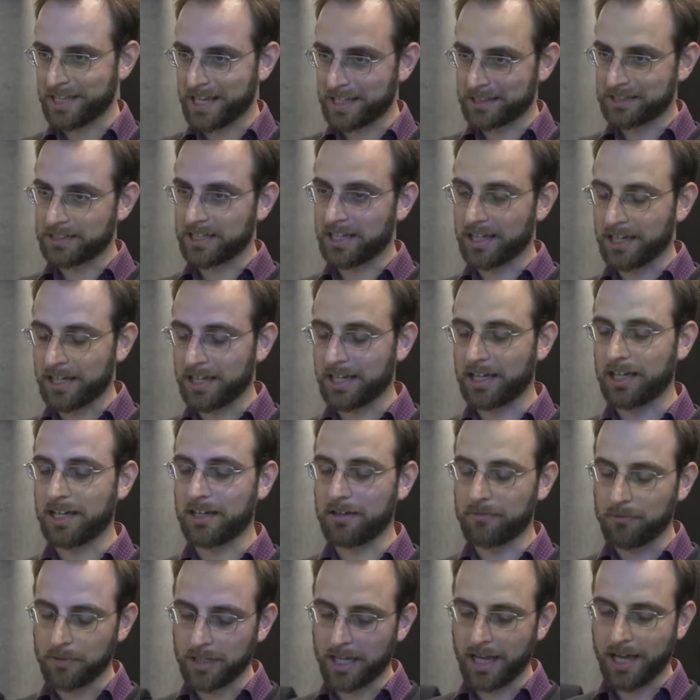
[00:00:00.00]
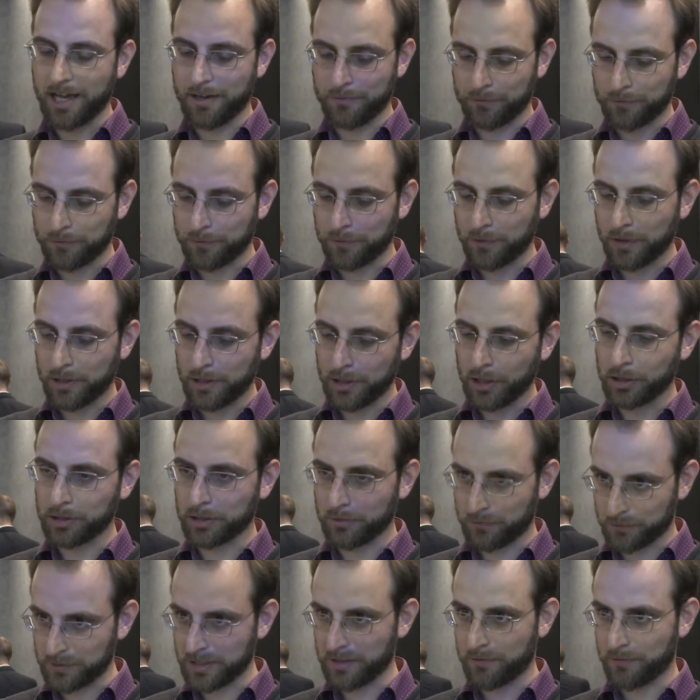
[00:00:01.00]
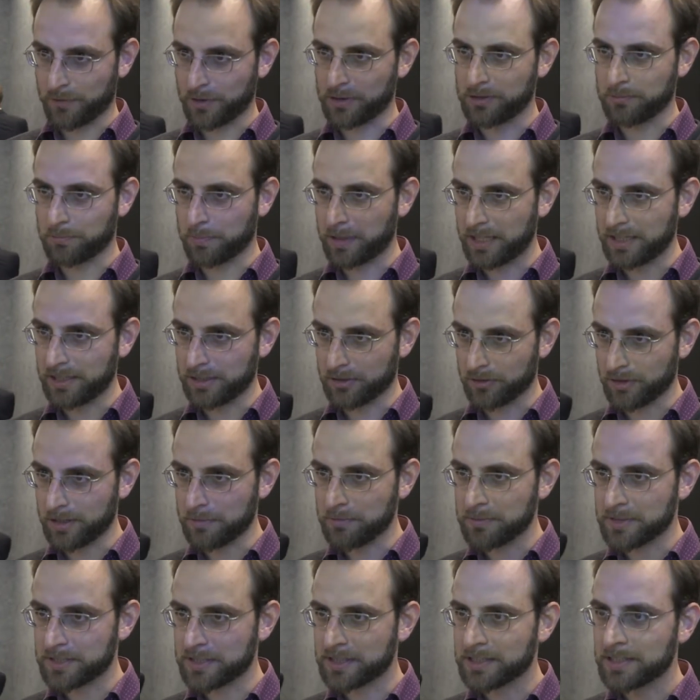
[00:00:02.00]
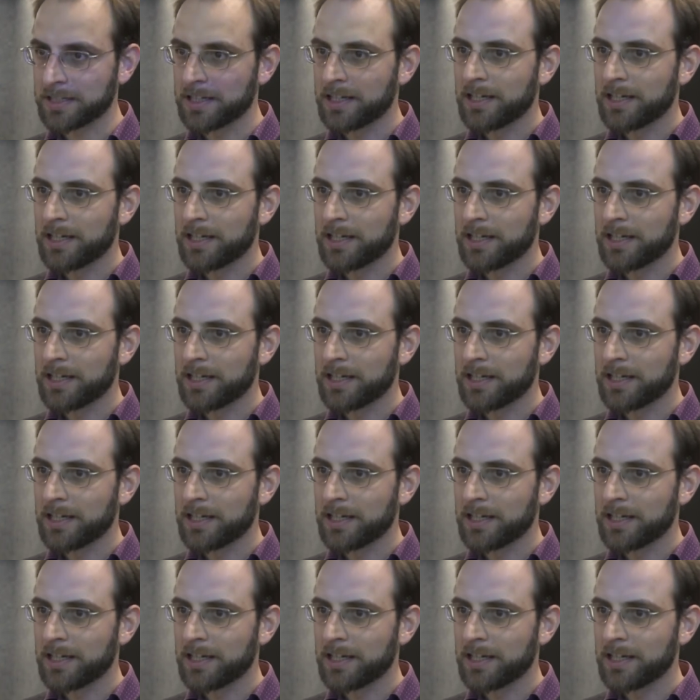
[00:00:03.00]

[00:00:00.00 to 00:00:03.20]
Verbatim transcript: that uh, we have a lot of different pilgrims